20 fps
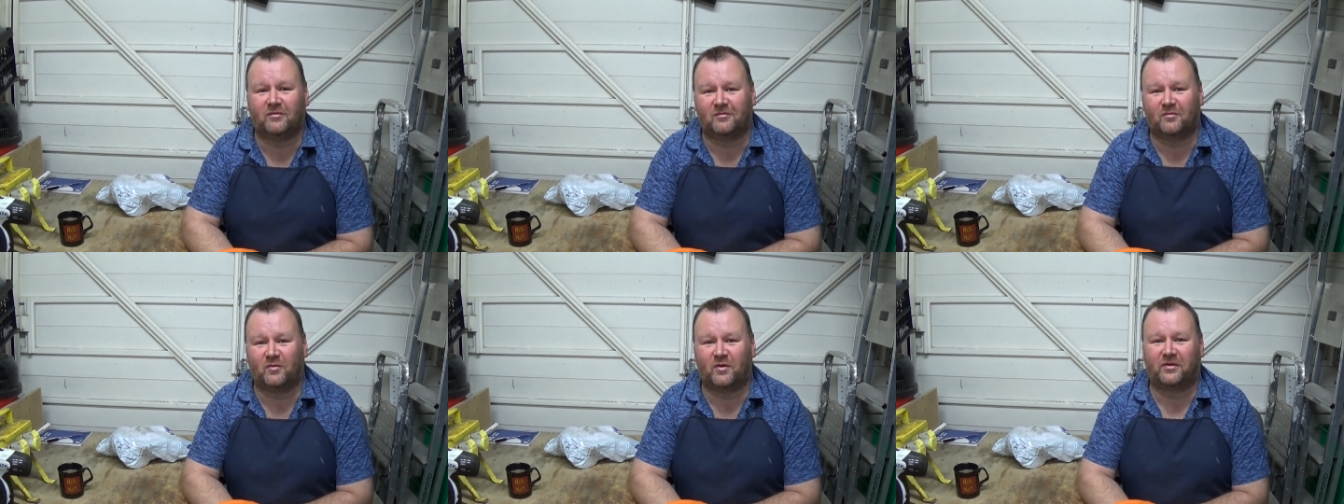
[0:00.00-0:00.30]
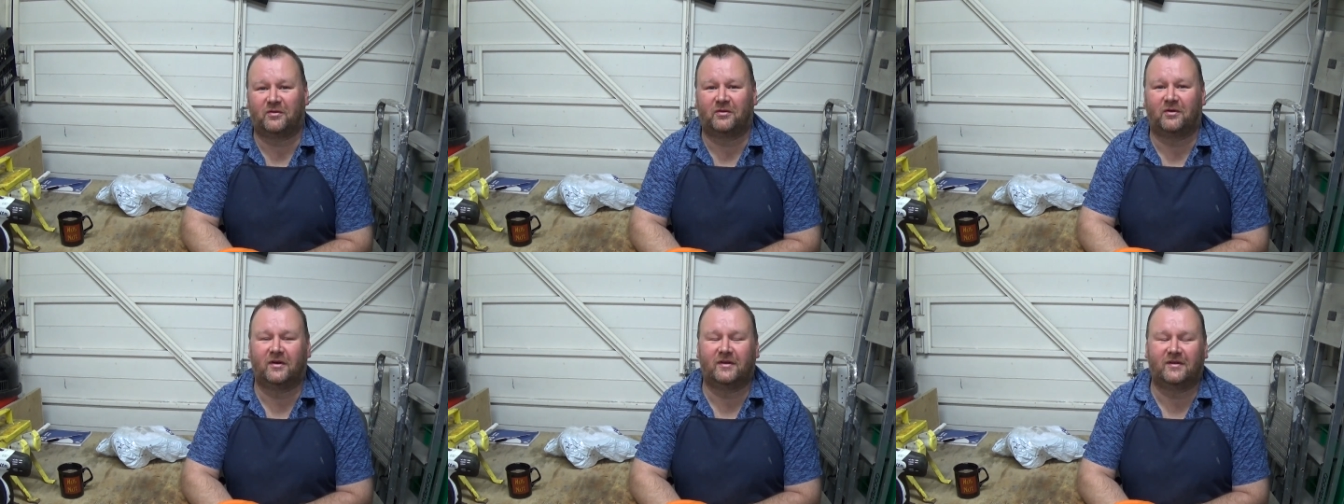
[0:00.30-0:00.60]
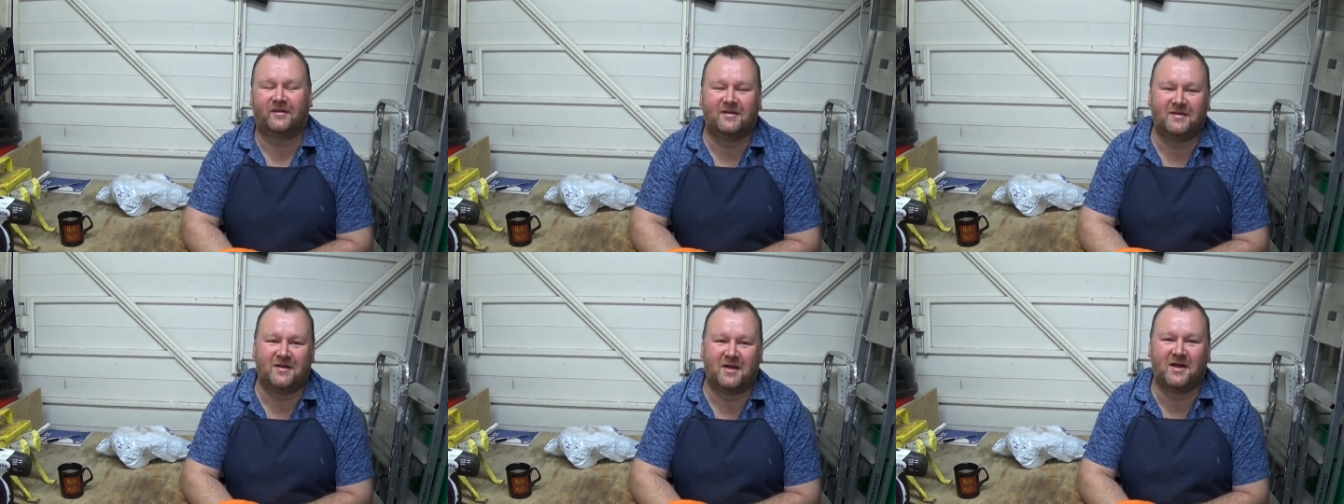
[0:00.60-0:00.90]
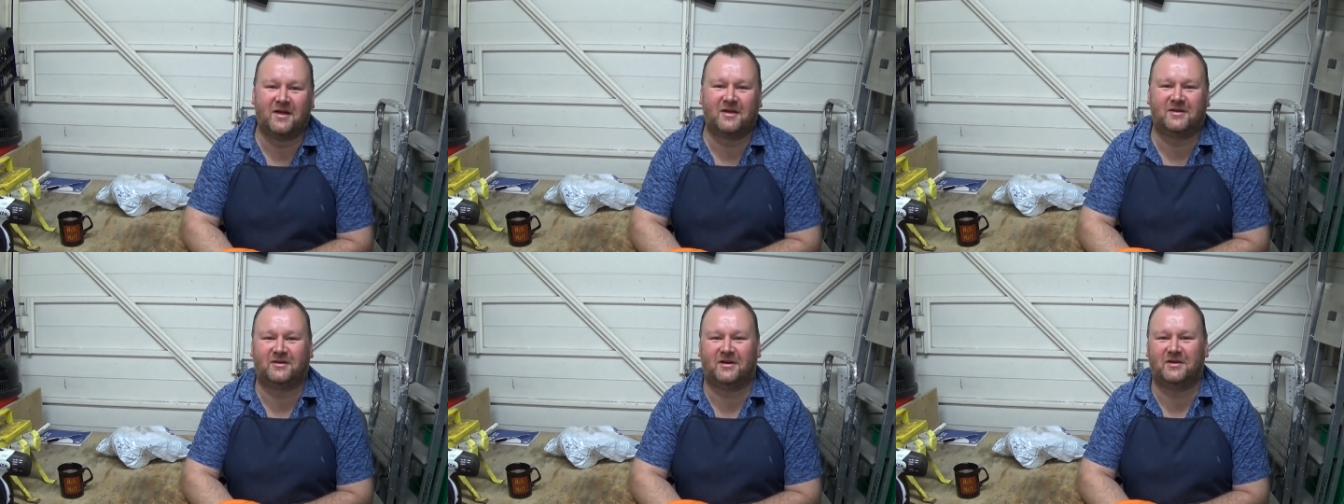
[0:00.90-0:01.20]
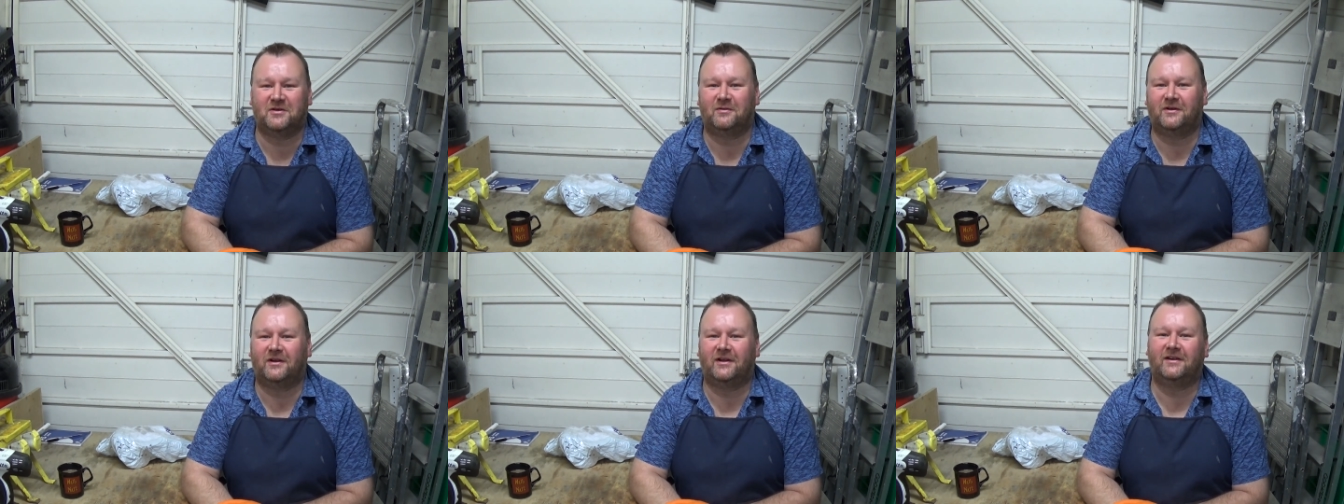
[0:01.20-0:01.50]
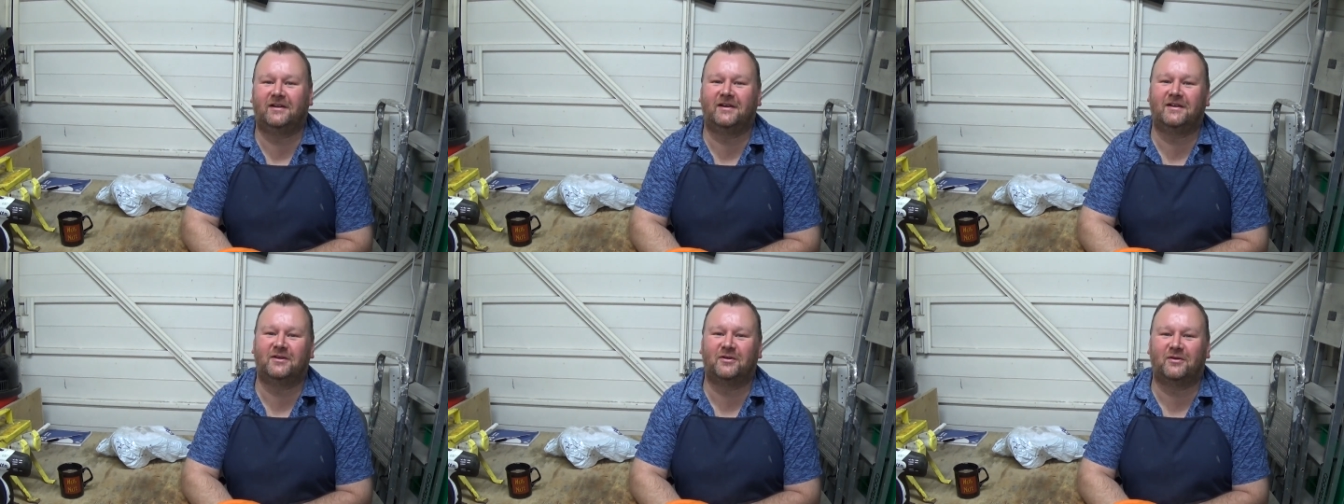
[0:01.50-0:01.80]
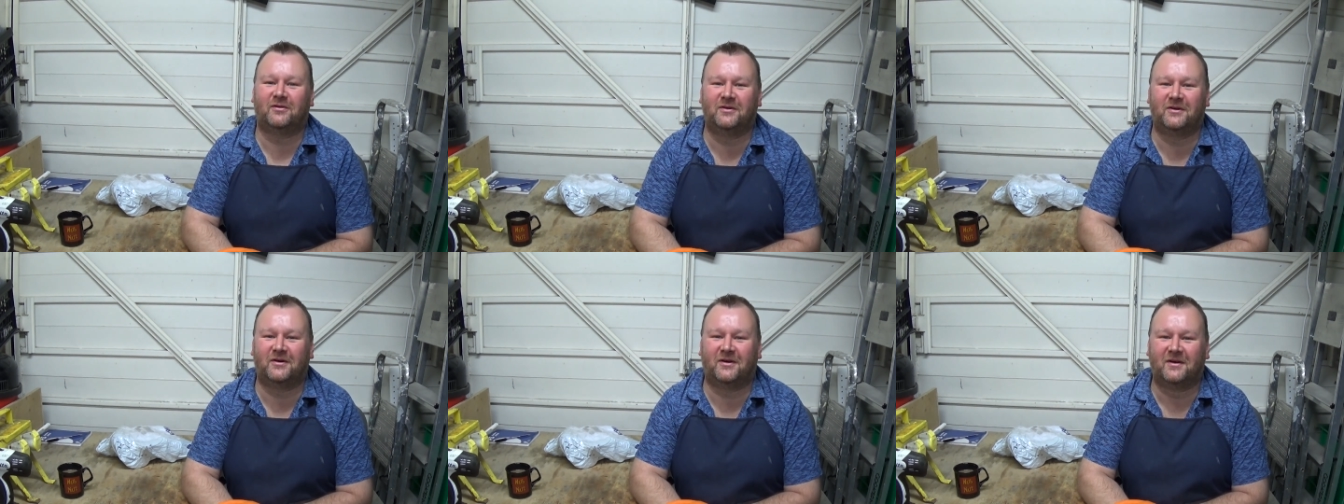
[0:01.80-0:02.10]
Whether I genuinely need it
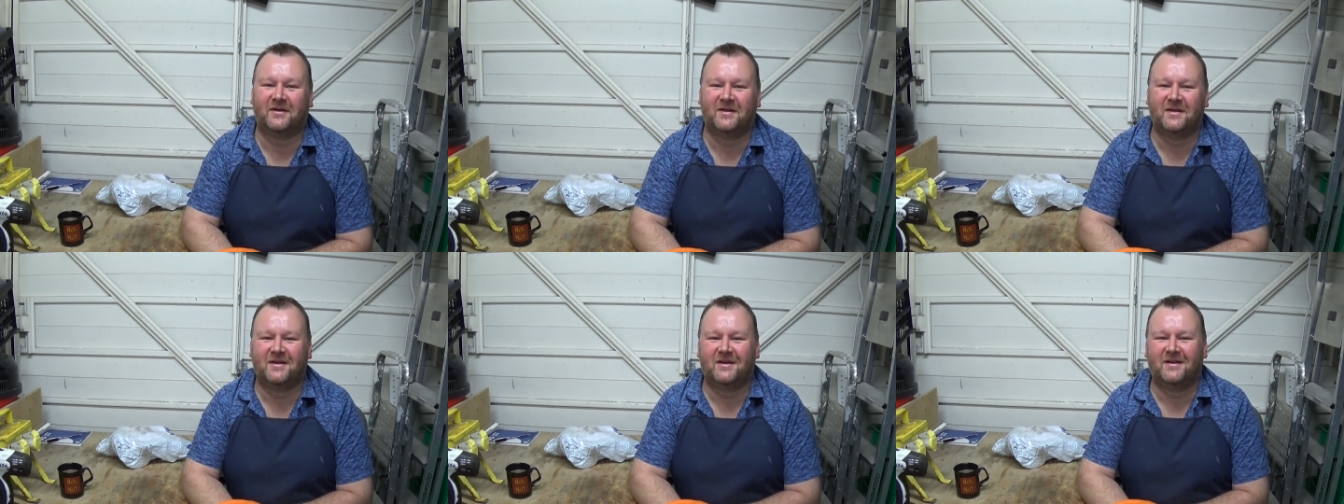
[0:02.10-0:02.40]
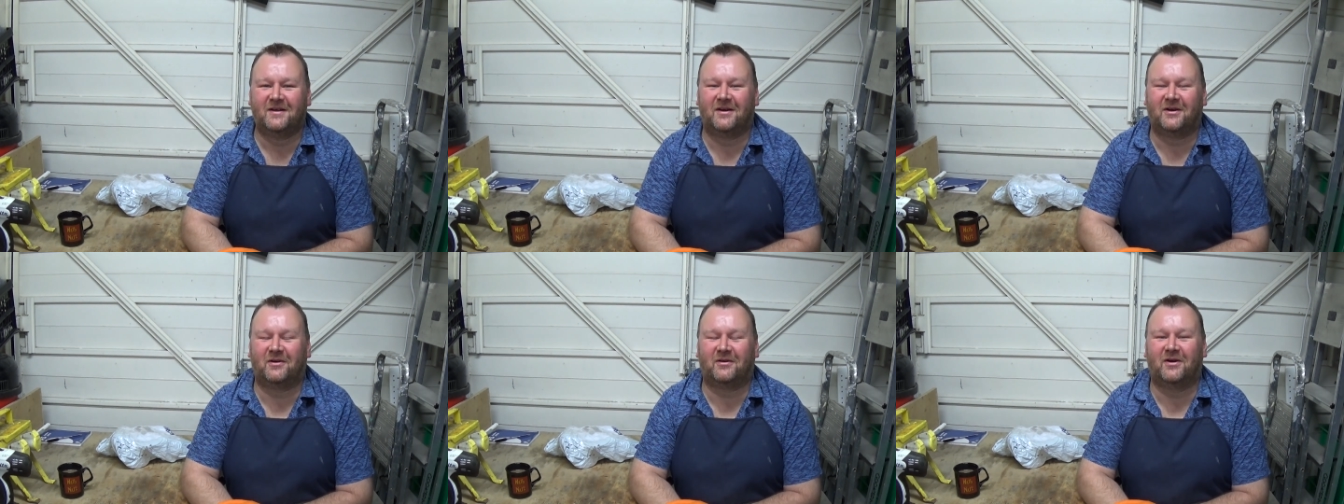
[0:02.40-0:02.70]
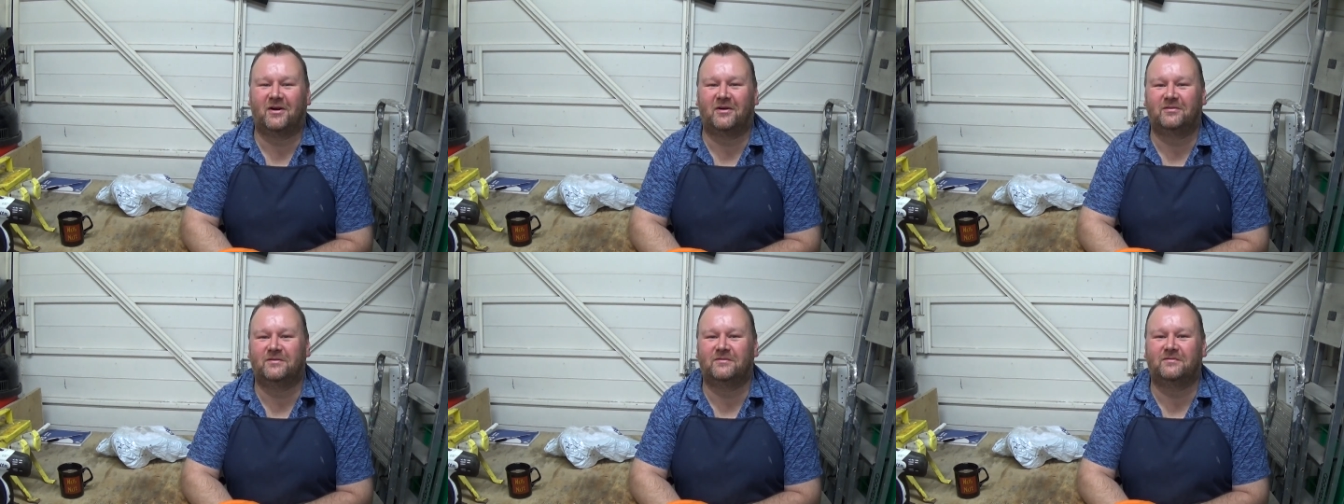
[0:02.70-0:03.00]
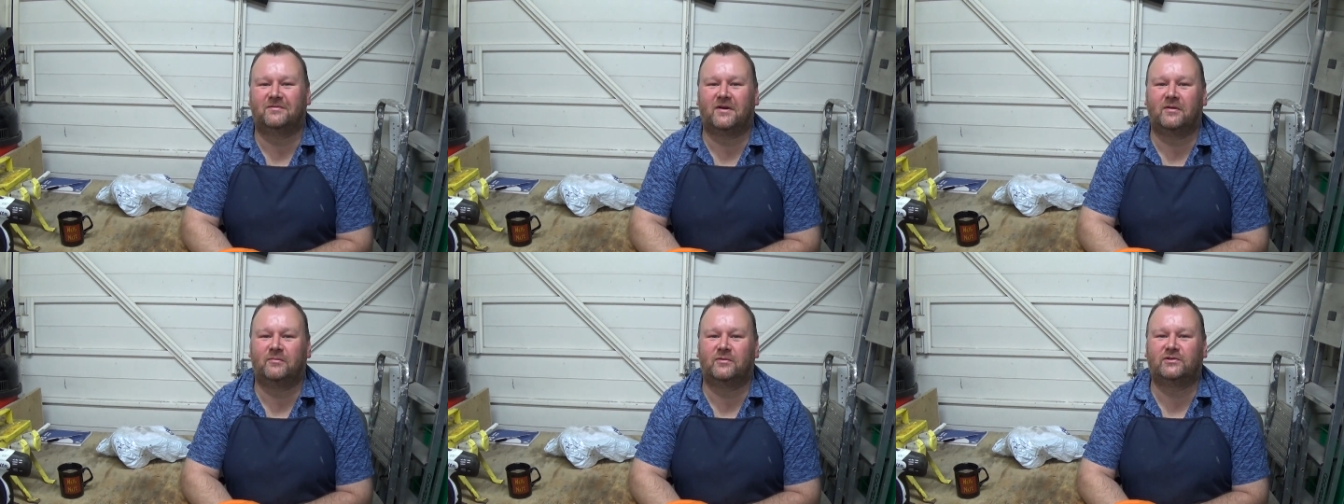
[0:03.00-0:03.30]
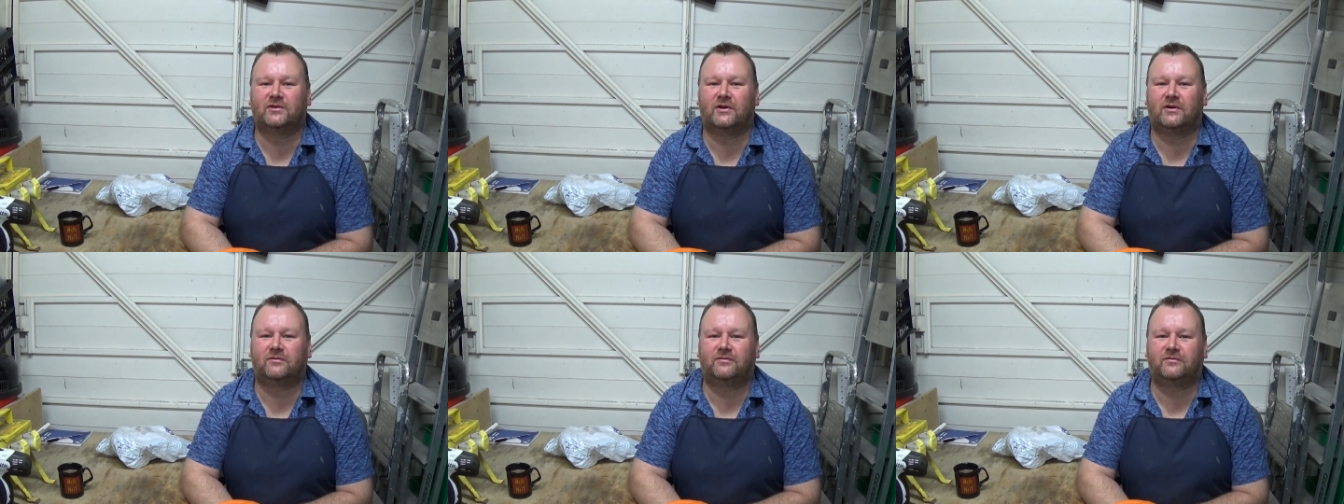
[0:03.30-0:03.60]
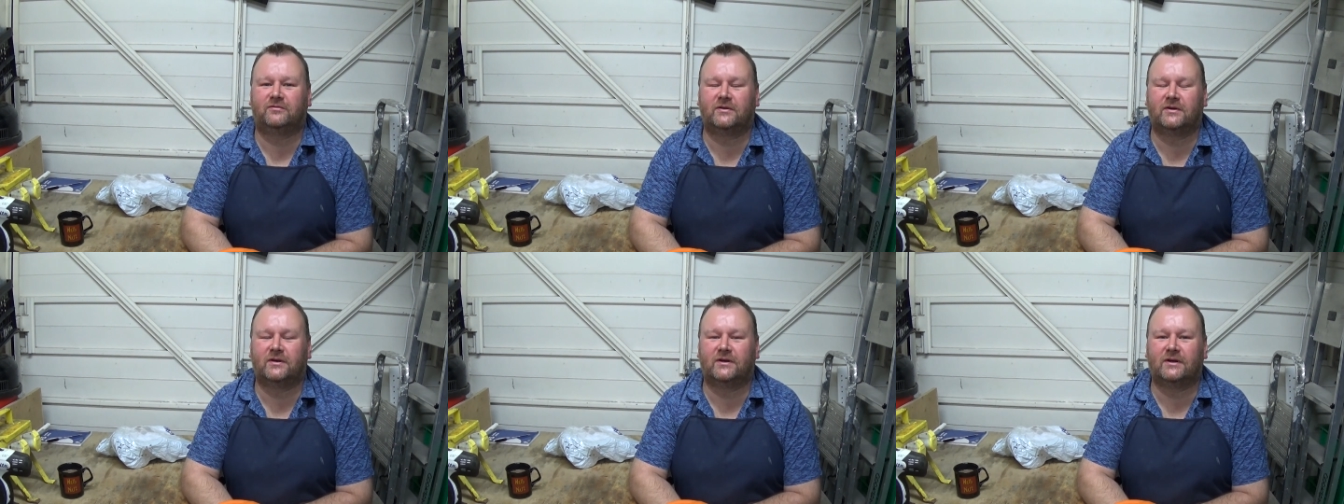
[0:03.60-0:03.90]
or not, I quite often find myself